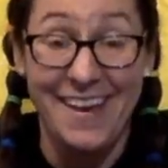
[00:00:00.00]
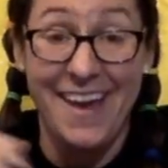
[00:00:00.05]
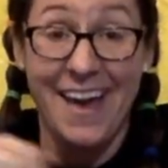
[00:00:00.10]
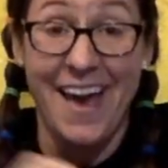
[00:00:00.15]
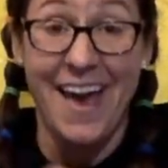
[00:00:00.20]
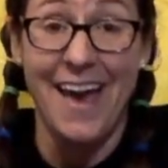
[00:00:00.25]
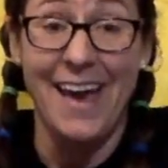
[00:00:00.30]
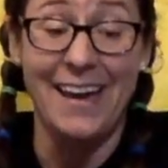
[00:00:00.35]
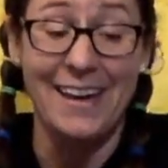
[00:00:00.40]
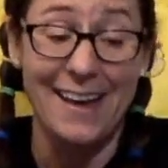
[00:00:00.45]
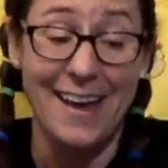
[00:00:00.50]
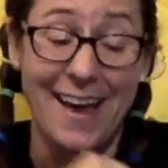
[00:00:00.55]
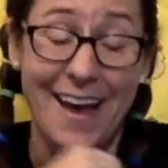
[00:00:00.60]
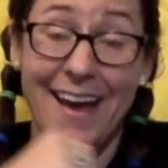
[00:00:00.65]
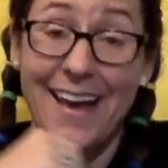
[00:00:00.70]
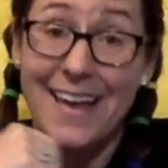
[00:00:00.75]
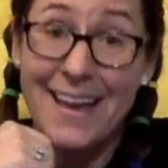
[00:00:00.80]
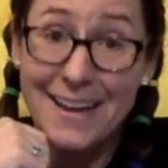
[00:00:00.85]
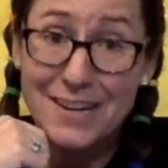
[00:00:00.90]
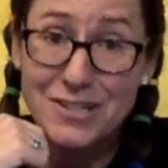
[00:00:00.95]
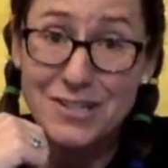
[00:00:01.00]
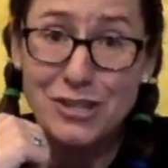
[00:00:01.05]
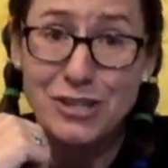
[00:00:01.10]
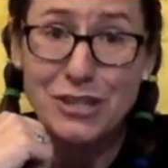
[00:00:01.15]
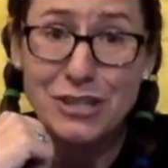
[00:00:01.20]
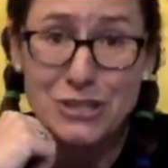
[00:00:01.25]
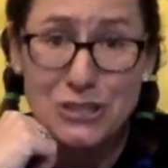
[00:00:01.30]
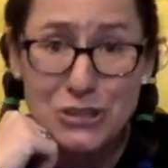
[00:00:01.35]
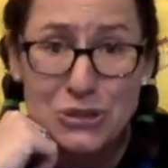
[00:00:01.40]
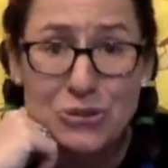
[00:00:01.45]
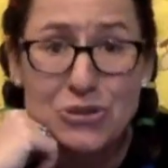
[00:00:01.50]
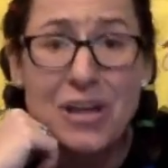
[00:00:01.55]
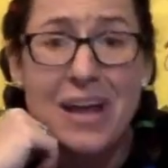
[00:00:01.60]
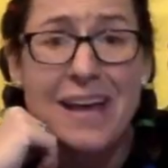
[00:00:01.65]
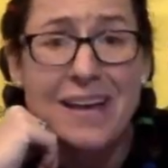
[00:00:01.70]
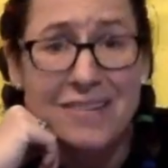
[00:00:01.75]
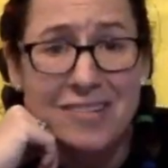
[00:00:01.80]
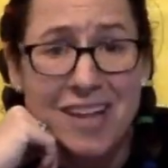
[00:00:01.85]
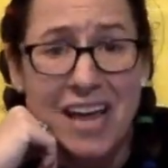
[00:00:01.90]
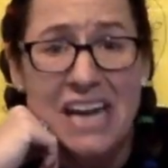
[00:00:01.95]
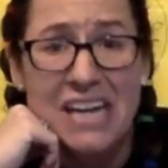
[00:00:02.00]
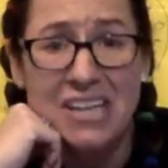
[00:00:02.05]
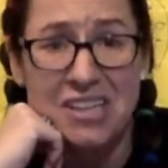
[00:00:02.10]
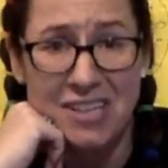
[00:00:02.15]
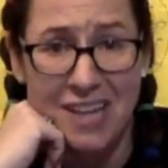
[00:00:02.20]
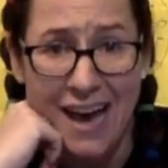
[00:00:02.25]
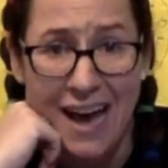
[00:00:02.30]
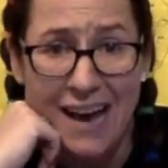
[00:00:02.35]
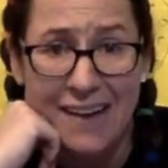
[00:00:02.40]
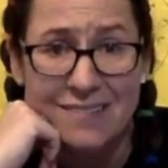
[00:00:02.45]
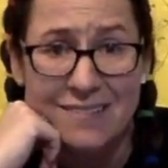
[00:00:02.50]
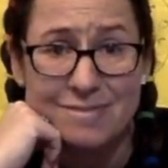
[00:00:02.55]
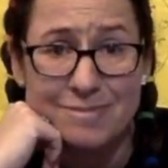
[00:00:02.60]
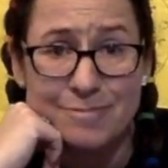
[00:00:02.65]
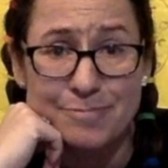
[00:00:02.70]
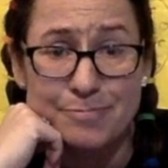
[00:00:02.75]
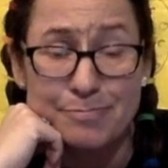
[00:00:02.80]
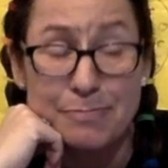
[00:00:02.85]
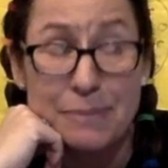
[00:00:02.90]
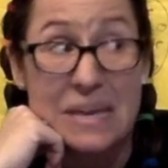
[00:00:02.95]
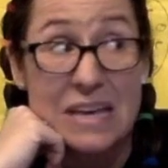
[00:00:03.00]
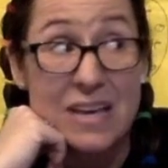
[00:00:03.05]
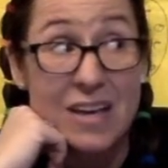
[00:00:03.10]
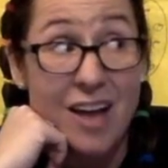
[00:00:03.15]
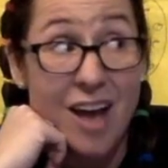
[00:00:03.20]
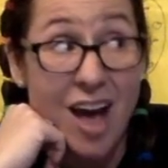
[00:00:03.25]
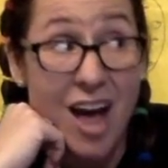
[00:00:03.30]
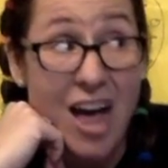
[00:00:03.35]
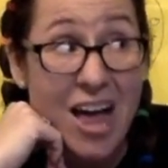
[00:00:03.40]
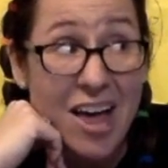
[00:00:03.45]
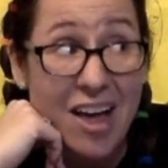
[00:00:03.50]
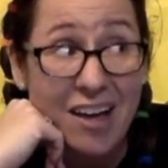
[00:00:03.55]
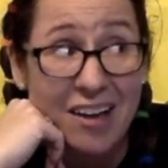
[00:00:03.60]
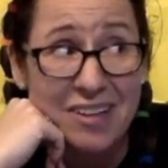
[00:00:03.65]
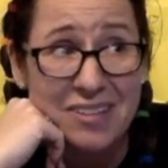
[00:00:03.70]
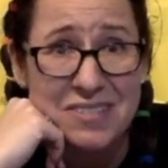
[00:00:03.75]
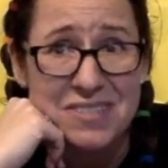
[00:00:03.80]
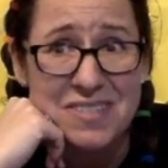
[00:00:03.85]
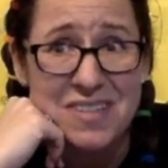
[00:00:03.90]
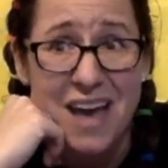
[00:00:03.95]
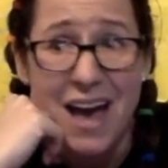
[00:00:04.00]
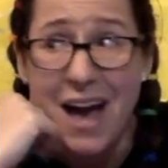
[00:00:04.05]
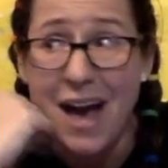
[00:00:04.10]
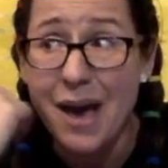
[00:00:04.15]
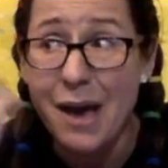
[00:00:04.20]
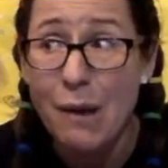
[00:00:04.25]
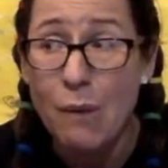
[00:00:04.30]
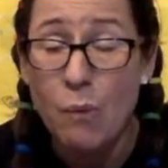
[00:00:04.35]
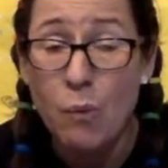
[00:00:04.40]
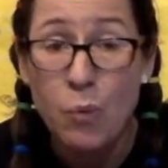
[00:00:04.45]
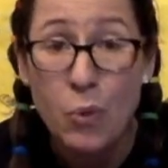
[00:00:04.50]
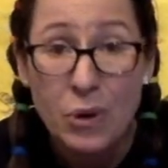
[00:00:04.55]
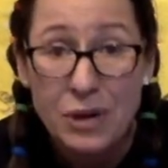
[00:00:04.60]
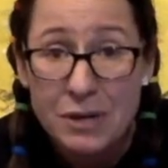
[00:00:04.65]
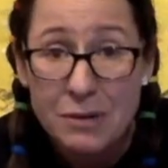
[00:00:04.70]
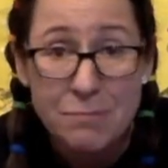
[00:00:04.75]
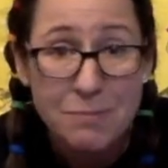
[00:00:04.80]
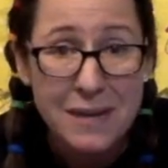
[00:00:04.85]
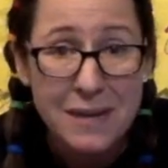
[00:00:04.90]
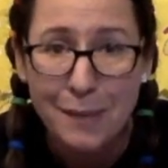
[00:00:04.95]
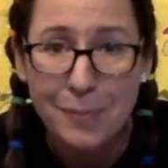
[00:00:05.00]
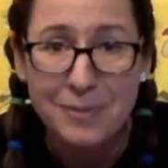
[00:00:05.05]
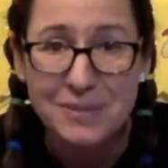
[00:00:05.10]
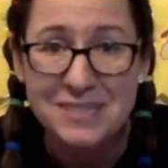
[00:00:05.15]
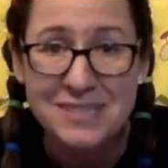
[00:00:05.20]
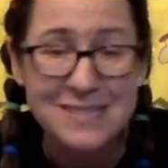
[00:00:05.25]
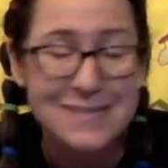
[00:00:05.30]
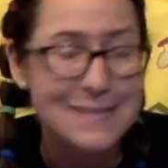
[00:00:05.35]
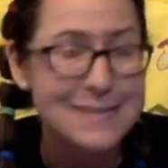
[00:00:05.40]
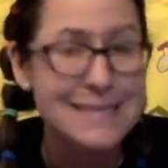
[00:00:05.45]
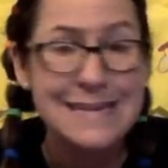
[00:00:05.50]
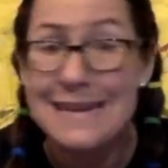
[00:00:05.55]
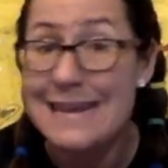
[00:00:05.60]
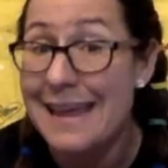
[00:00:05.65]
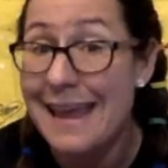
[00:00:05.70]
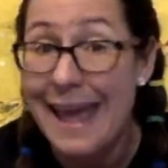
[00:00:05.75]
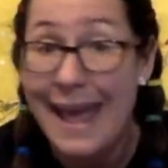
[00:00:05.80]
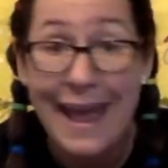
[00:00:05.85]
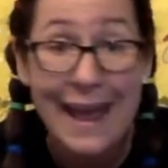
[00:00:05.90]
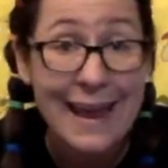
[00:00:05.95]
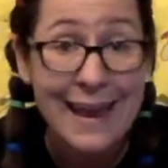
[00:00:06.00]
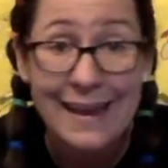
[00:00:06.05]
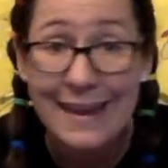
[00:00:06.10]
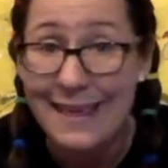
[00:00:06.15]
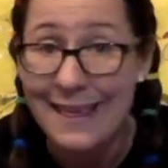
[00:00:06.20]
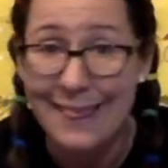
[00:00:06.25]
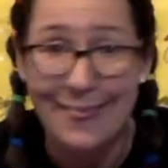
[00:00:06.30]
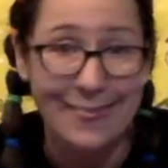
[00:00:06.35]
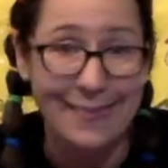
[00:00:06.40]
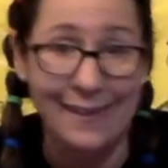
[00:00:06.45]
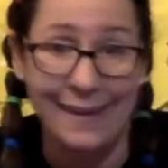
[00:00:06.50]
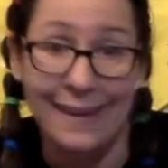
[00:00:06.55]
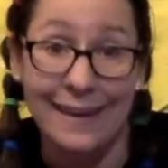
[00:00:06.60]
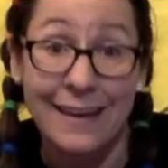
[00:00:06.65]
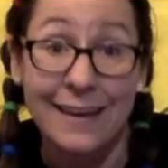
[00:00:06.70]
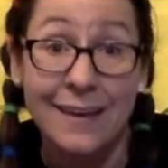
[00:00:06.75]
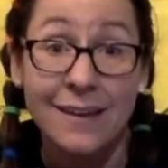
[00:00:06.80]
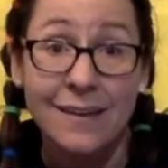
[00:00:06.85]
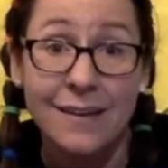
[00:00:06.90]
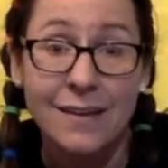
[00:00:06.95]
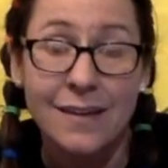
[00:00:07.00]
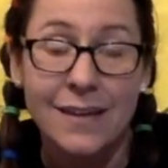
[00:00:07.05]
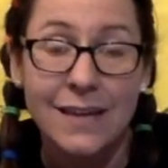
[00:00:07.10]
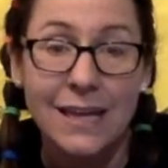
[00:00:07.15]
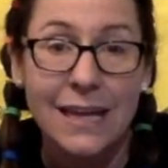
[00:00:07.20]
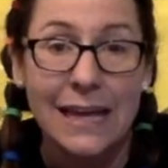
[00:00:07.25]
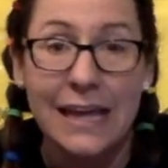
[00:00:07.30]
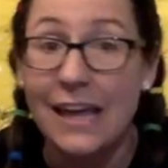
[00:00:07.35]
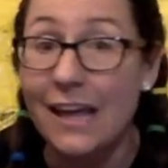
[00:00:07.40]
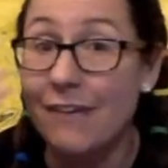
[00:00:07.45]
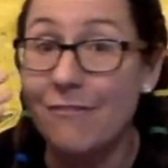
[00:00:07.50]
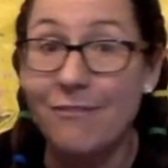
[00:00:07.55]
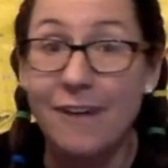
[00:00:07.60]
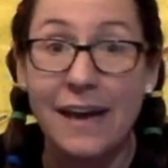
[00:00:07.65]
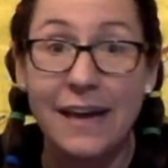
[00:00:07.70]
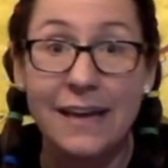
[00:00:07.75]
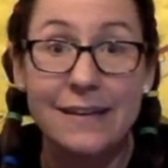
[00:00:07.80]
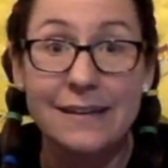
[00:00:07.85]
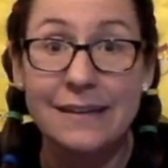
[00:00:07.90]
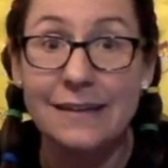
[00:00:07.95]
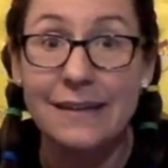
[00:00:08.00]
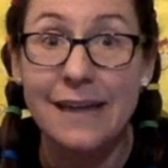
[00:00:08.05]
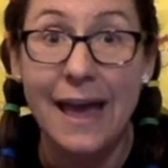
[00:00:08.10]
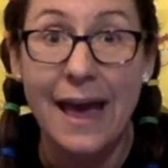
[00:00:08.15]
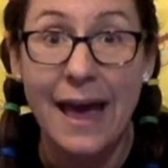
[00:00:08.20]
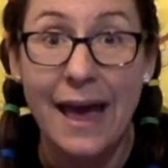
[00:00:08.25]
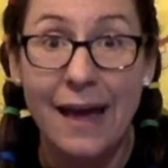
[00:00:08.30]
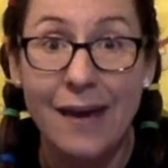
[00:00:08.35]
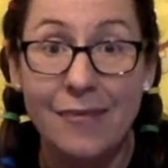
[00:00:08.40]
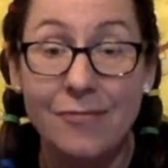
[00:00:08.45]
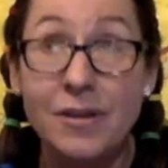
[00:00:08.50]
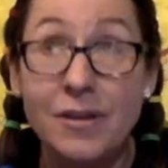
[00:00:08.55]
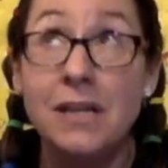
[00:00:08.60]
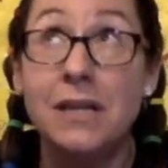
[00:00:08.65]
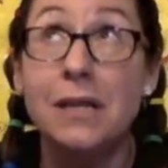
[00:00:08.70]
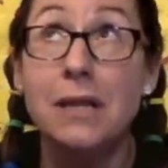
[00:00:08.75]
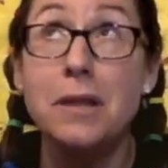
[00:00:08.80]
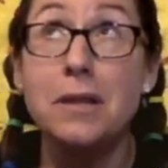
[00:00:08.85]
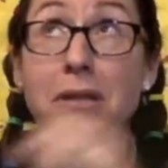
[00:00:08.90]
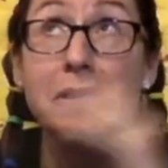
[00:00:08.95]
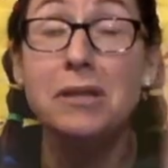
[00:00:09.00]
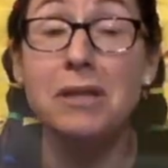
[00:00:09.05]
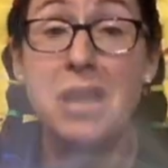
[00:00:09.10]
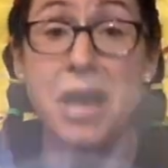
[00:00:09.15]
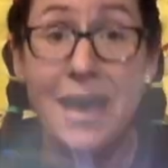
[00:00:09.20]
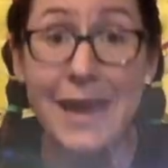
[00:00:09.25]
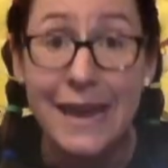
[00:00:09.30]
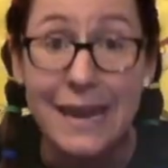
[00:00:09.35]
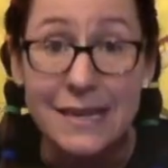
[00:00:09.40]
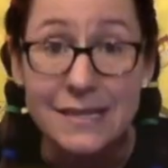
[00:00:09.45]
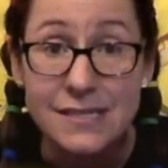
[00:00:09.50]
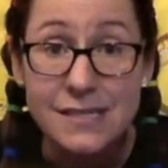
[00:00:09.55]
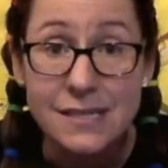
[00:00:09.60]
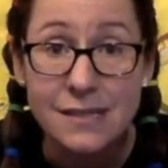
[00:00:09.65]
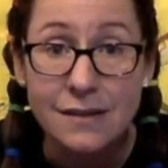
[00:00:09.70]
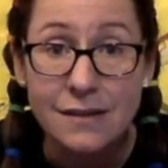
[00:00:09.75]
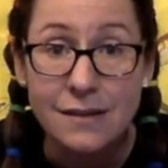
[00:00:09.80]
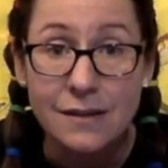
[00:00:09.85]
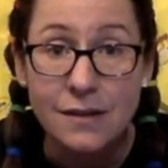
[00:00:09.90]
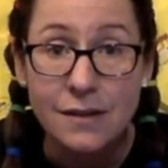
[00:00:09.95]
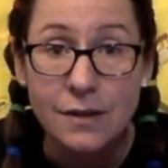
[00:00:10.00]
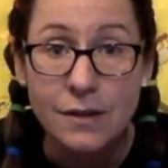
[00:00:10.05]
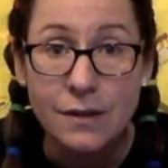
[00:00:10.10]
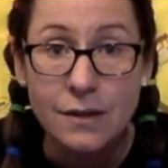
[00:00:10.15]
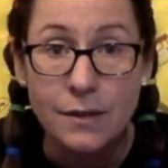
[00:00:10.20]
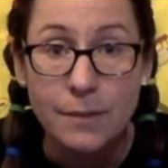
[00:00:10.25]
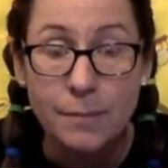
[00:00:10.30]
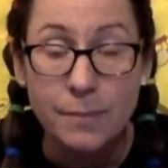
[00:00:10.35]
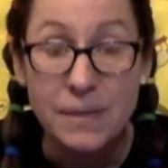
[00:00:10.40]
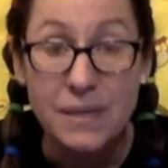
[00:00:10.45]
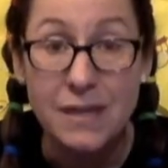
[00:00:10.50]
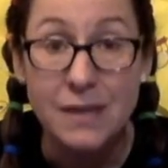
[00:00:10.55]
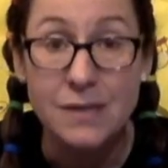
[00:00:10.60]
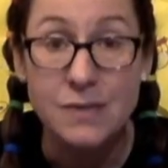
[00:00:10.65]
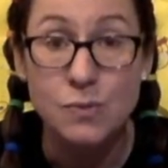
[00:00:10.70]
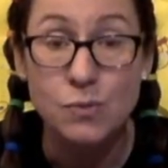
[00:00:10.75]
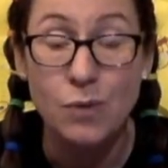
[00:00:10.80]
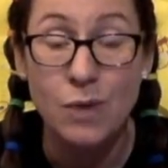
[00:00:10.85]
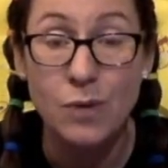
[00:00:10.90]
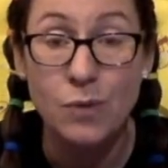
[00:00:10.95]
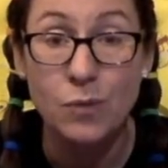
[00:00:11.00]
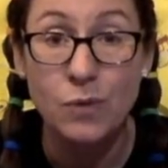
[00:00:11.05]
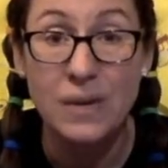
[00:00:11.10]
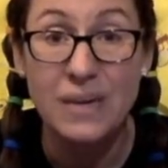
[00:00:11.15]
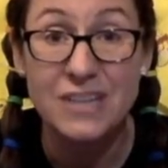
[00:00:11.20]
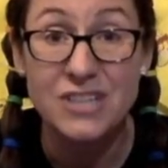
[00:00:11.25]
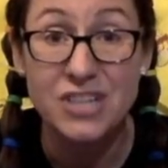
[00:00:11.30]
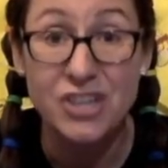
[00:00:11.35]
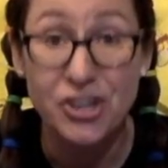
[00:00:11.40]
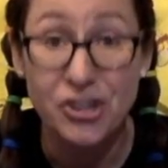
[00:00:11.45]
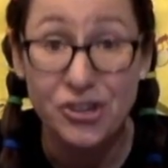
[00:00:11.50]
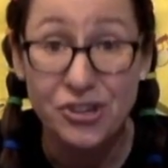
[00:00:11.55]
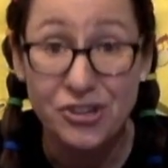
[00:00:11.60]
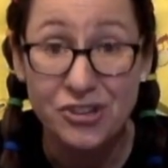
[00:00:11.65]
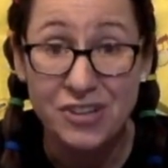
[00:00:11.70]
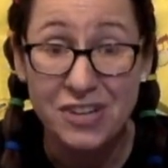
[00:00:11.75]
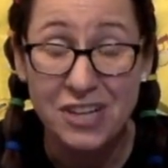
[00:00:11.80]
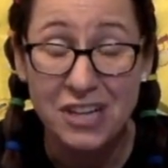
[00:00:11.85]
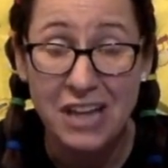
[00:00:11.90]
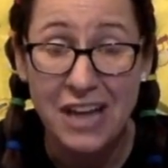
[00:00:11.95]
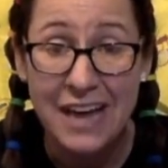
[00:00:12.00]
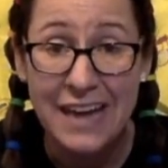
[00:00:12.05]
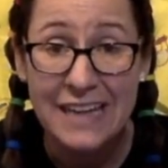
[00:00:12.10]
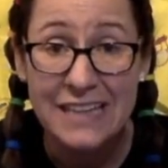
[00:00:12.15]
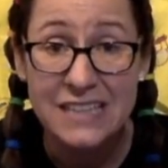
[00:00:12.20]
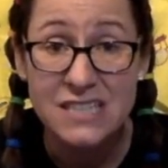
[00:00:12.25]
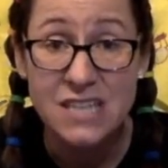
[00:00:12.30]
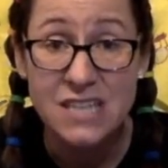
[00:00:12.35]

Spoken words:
and I actually do like light a lot because I wouldn't be able to see anything if I didn't have light. Because when we turn the lights